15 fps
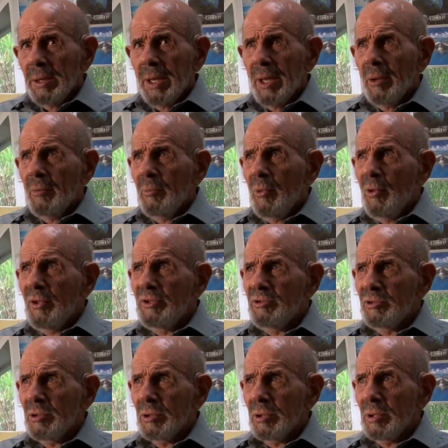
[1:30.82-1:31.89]
Now,
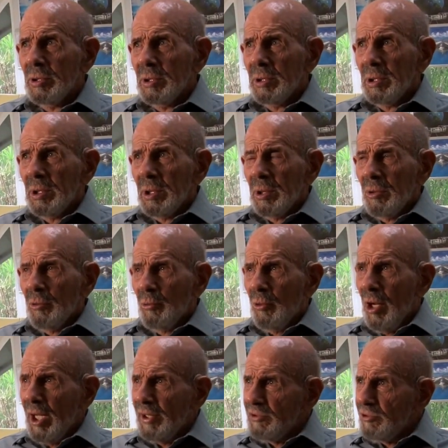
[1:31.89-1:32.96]
moisture
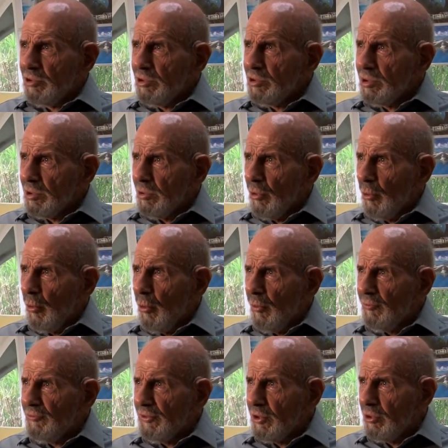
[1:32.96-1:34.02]
rises
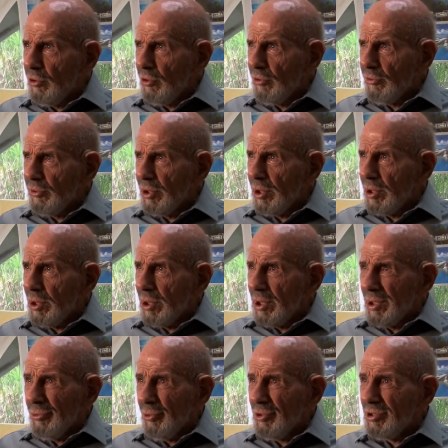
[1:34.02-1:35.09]
off the earth.
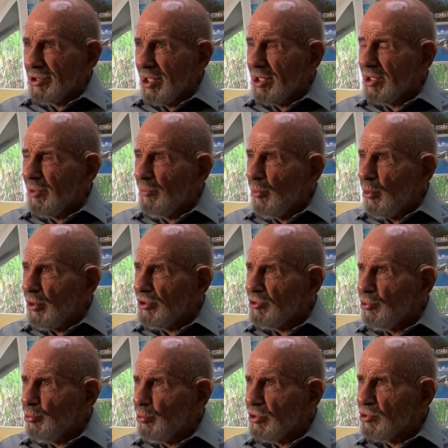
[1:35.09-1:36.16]
We say the
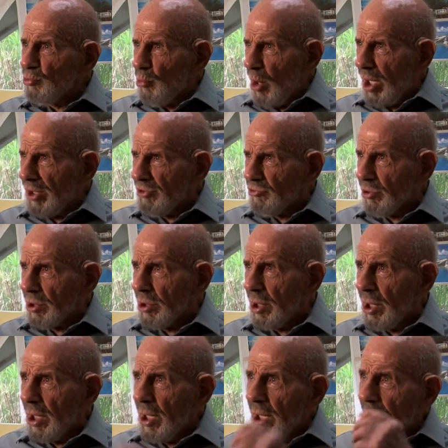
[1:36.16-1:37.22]
moisture is rising.
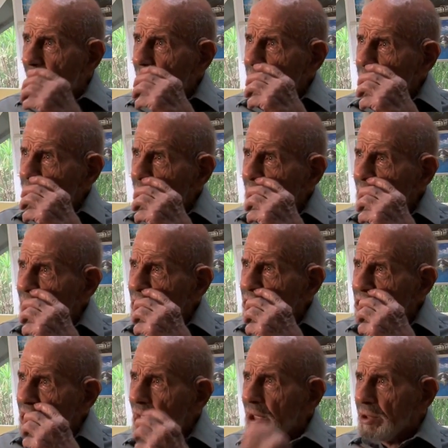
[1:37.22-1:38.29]
Actually, the
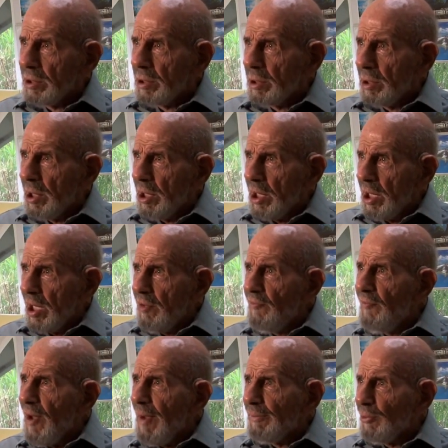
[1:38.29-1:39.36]
sun
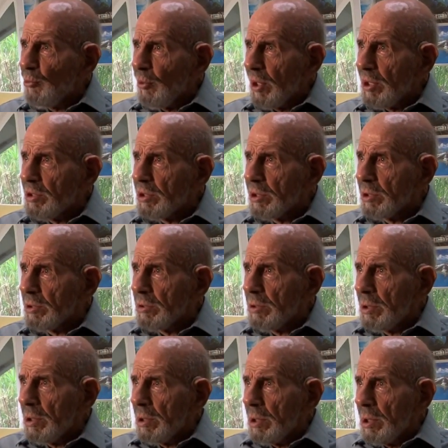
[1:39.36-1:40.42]
evaporates it.